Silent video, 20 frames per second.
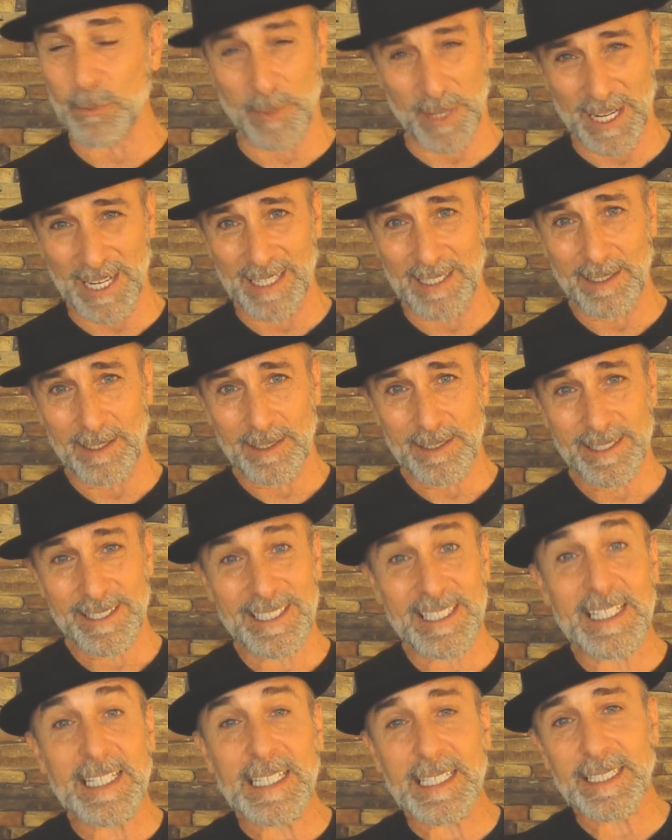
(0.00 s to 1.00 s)
by
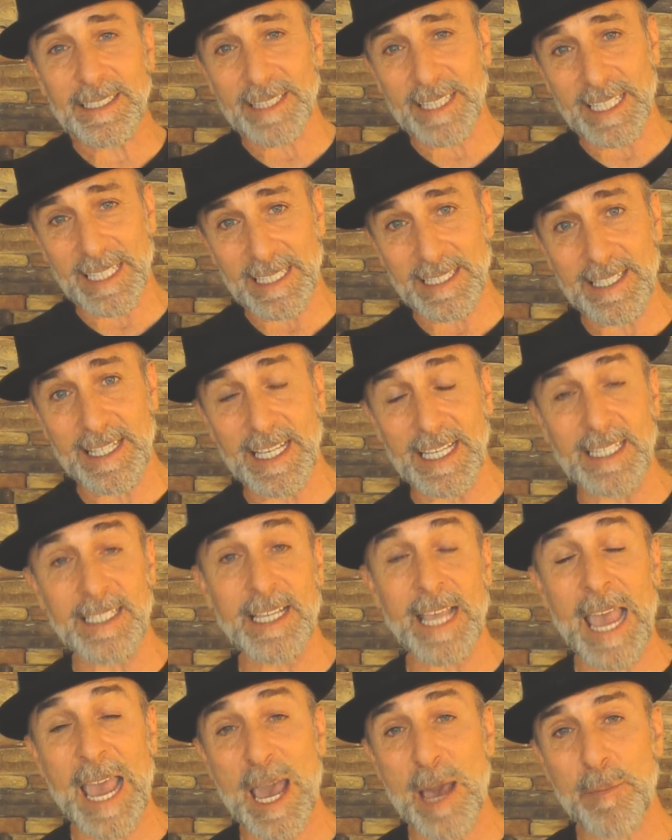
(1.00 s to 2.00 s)
seeing these things
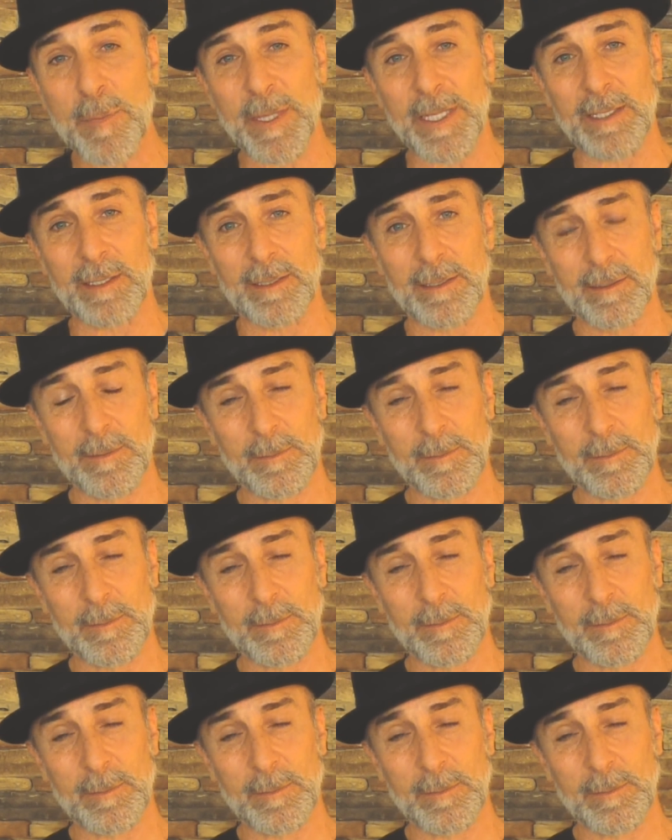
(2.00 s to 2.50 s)
happen.